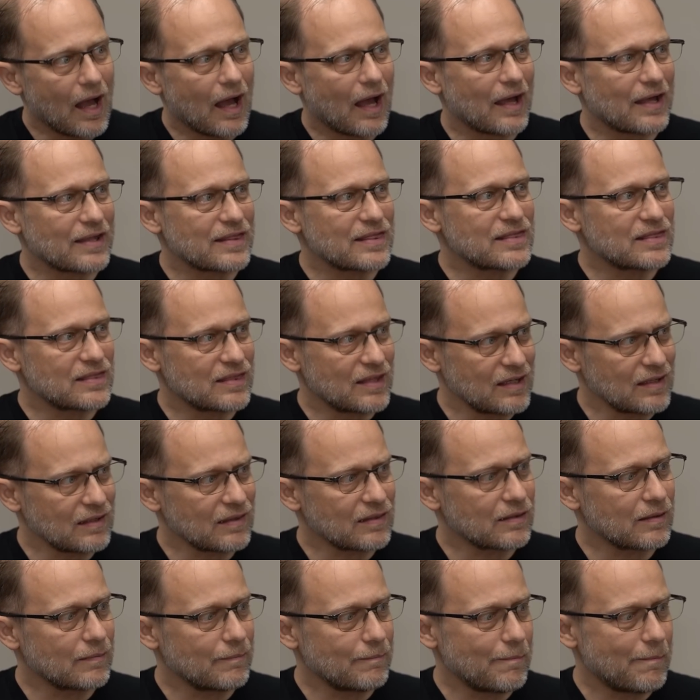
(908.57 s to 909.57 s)
I
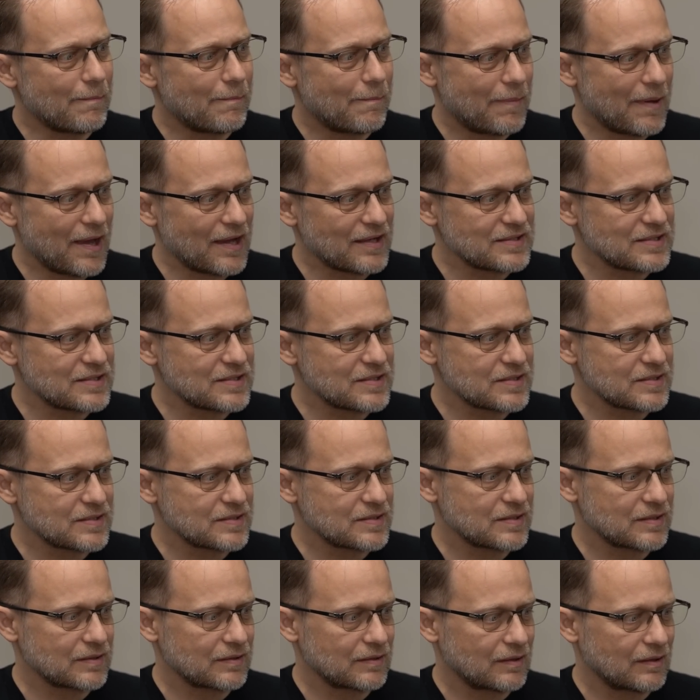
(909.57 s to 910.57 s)
think the
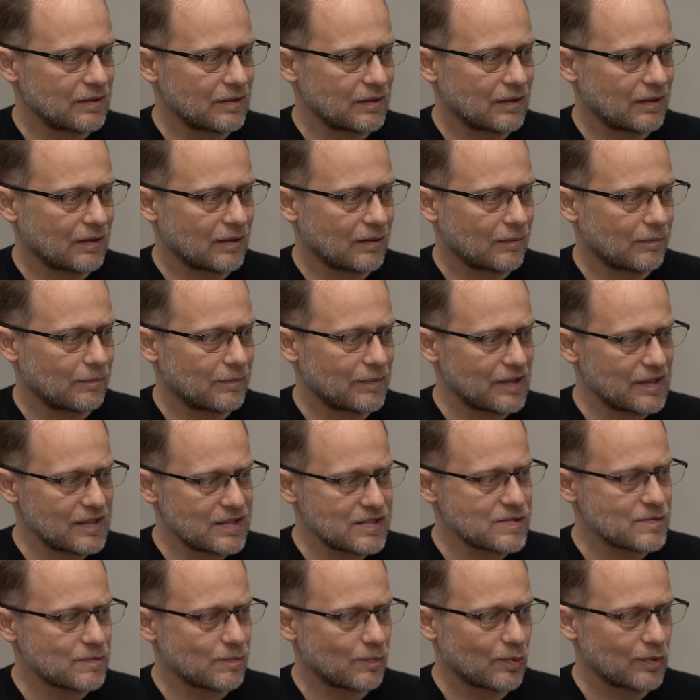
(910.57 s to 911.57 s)
best
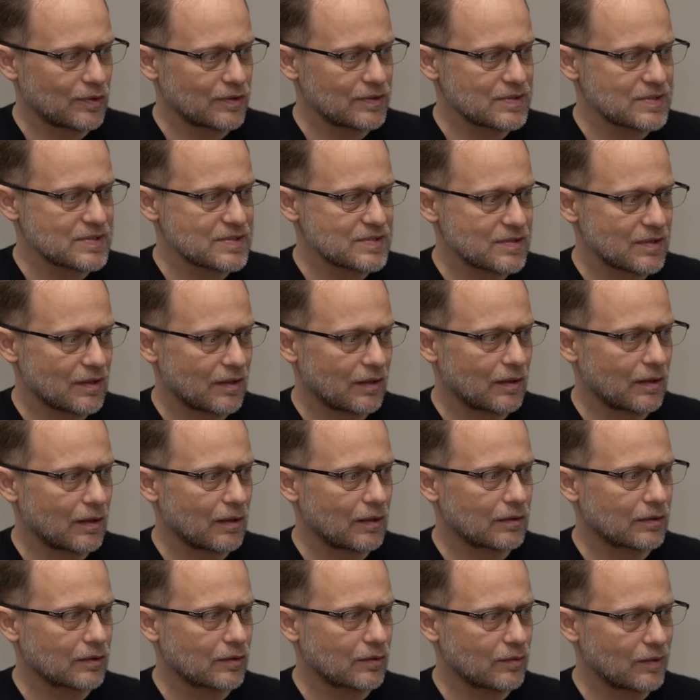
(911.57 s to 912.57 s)
esports
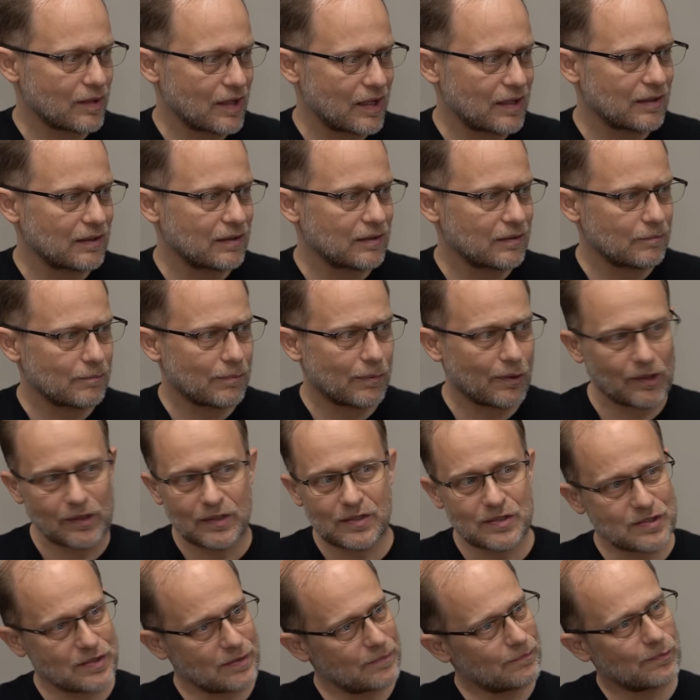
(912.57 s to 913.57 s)
are created in
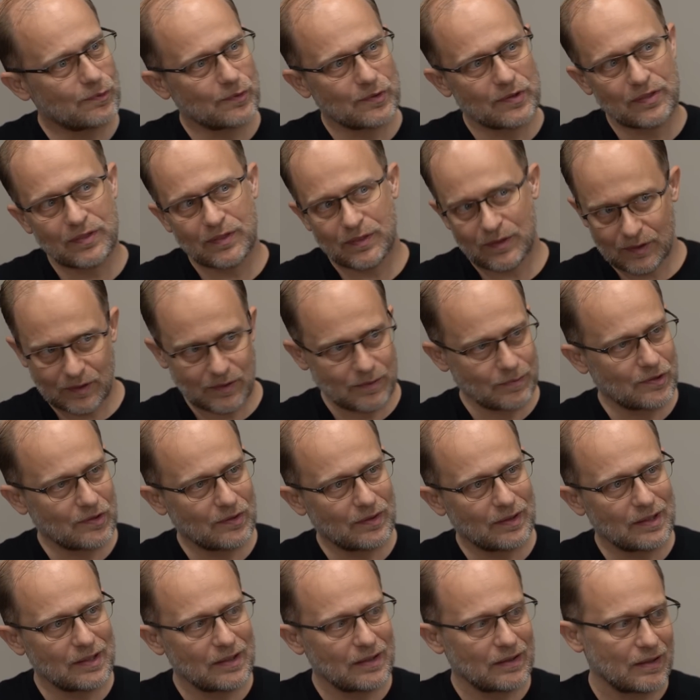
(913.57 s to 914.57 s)
partnership with the
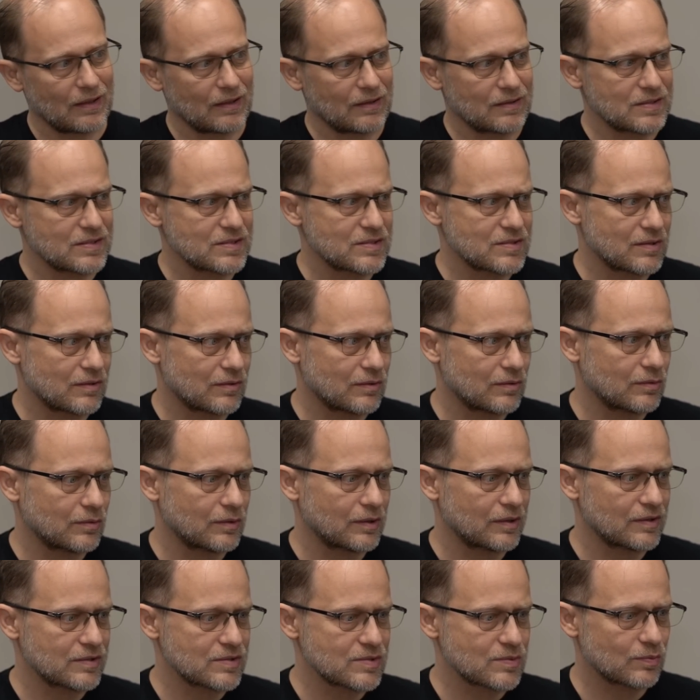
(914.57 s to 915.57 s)
community, and
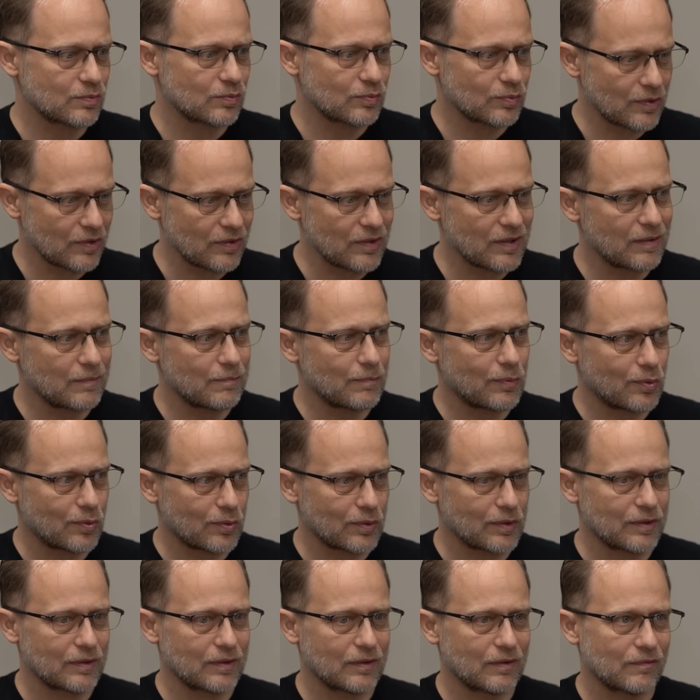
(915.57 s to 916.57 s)
so it's really
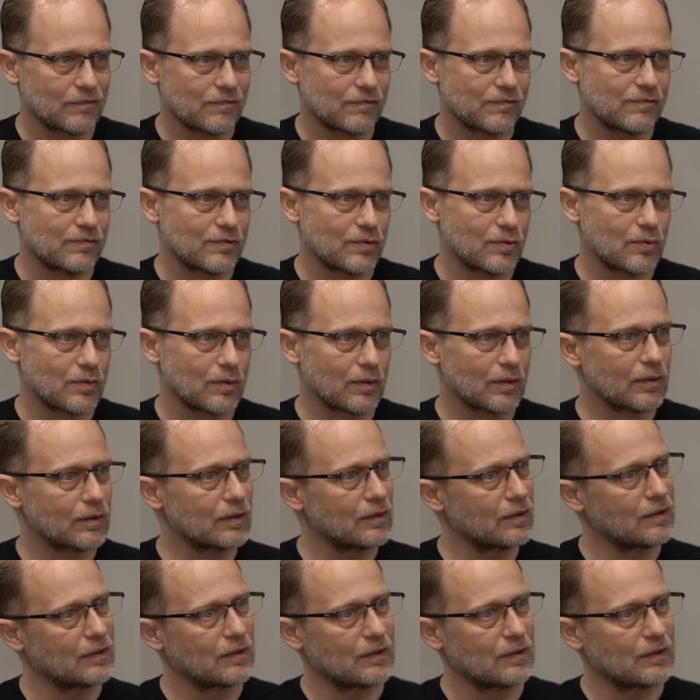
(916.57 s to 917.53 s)
important for